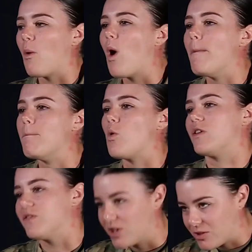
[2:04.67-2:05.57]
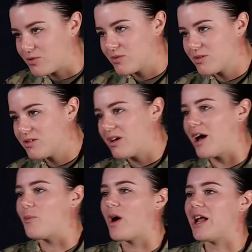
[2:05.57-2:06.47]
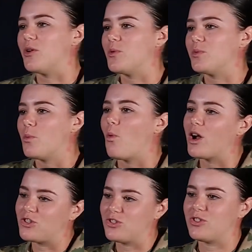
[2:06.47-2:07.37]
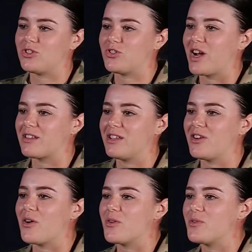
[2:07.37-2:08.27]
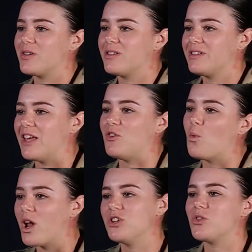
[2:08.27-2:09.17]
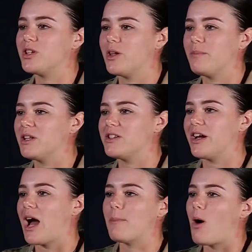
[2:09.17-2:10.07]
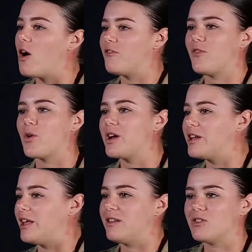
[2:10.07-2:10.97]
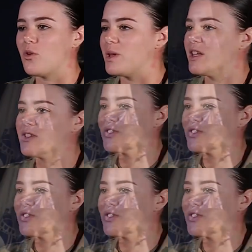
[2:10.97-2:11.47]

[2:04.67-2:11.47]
I want more for you. I don't want you to directly go. If you wanna join the military, I'm all for it. He told me